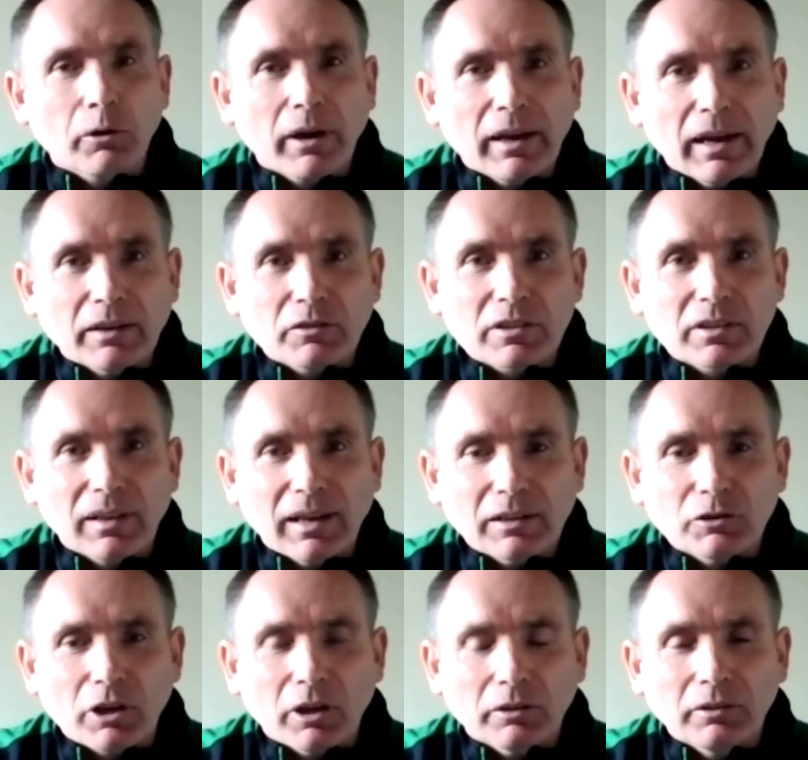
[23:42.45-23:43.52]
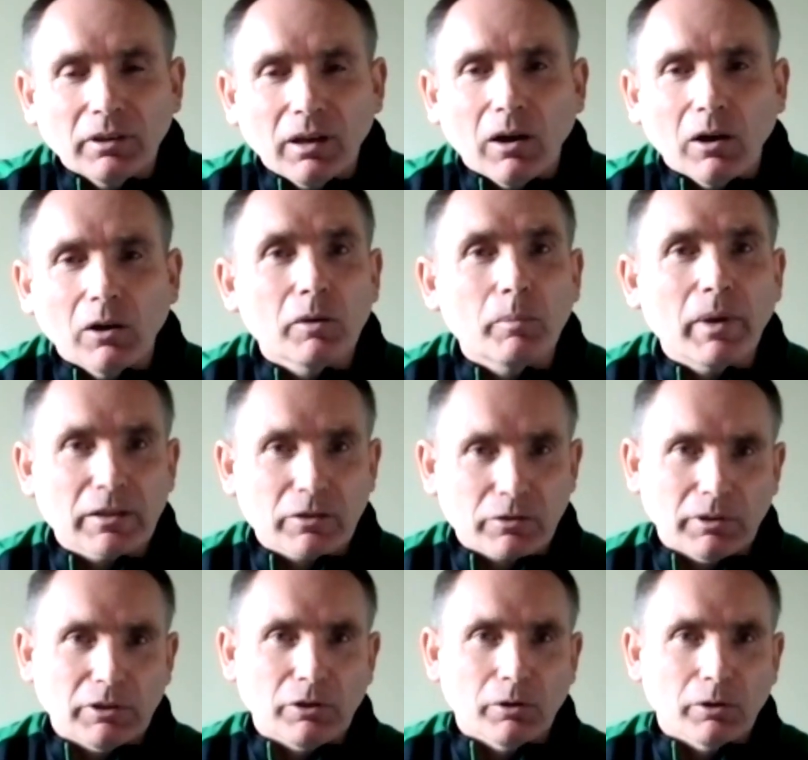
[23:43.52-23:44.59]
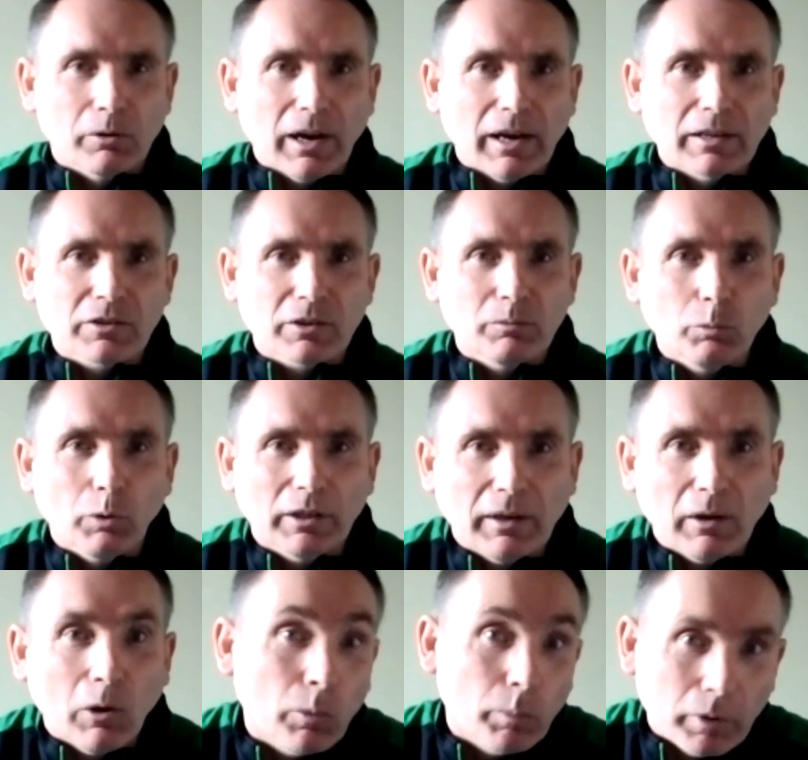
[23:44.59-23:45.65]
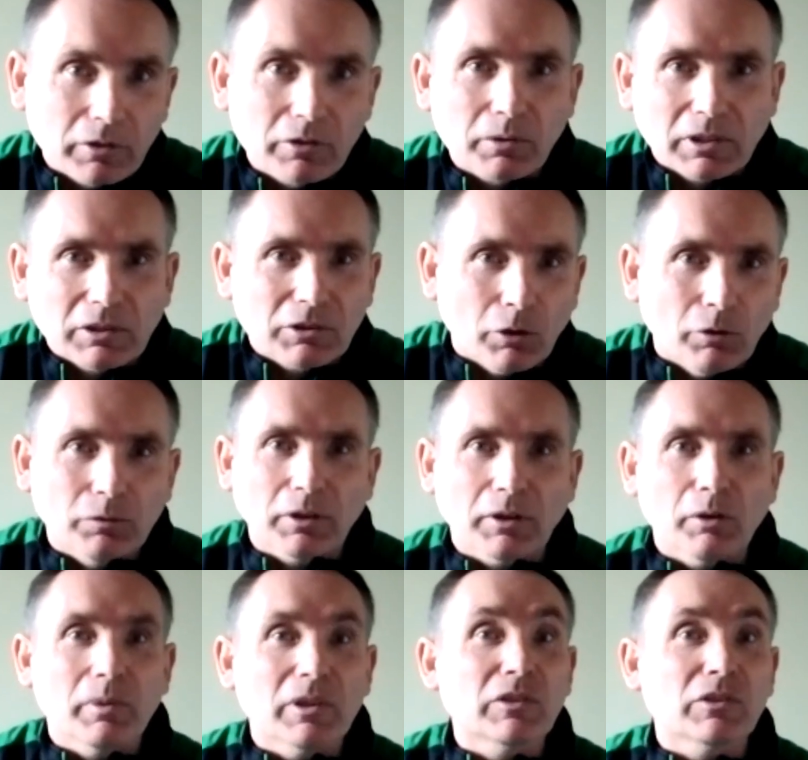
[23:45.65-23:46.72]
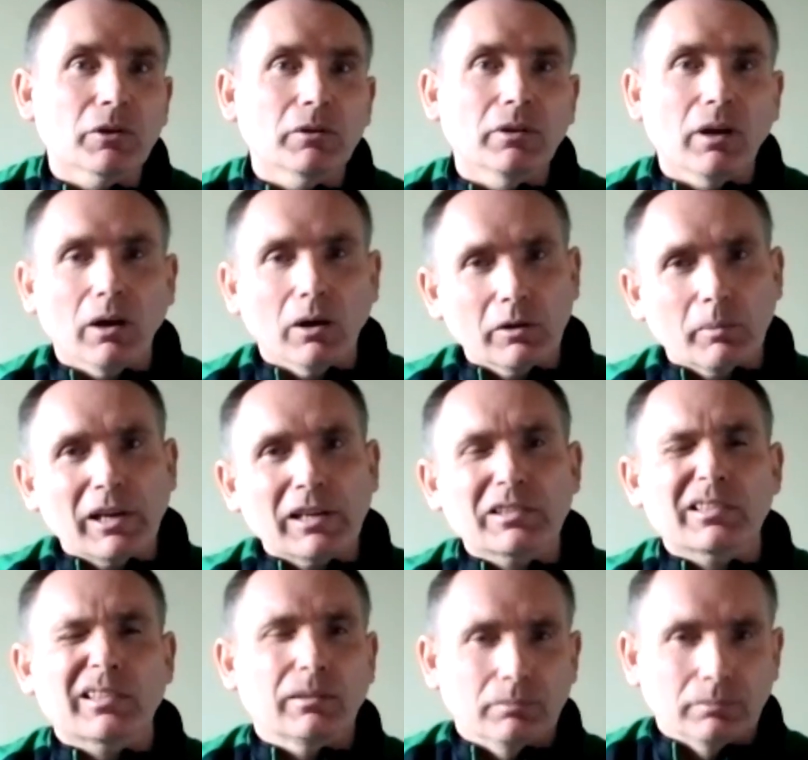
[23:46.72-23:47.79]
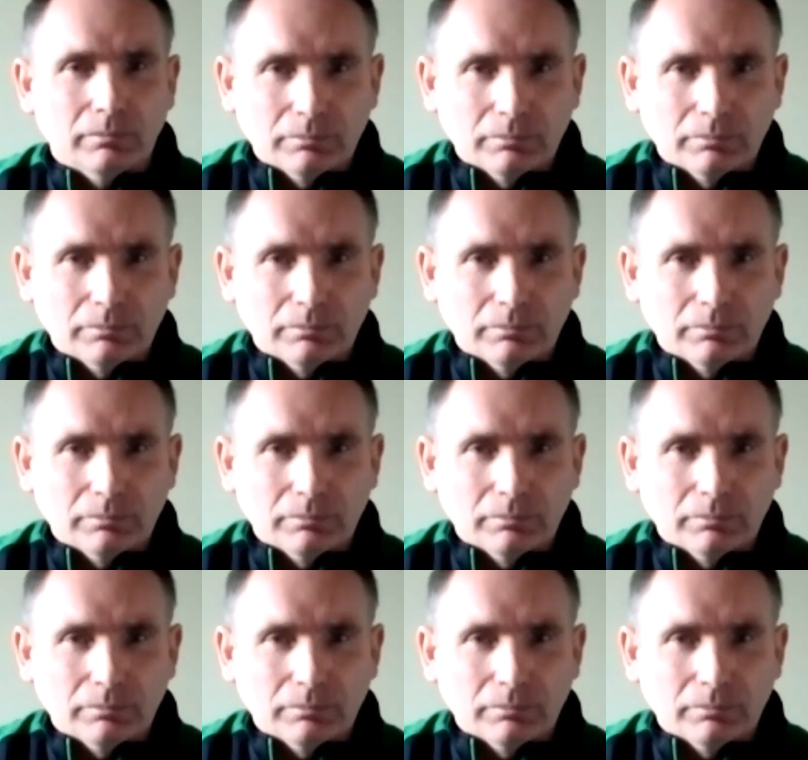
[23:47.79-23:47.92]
a great answer, that, John. All the best with New Horizon when it opens, which hopefully will be soon. All the best.